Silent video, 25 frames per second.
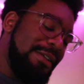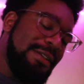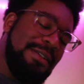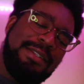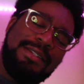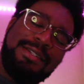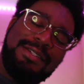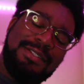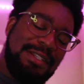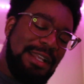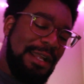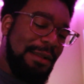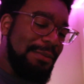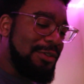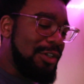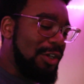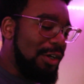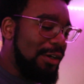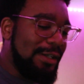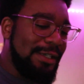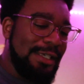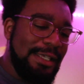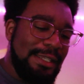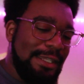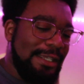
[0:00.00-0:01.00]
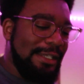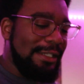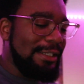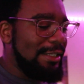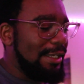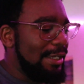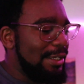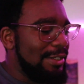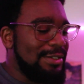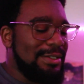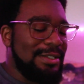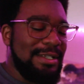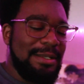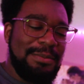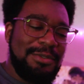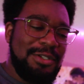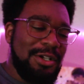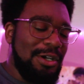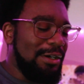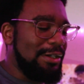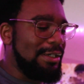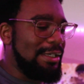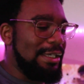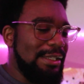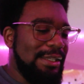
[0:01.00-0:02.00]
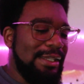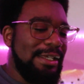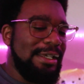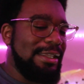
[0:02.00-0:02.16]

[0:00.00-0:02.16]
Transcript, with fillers: Stop talking like that. Stop talking like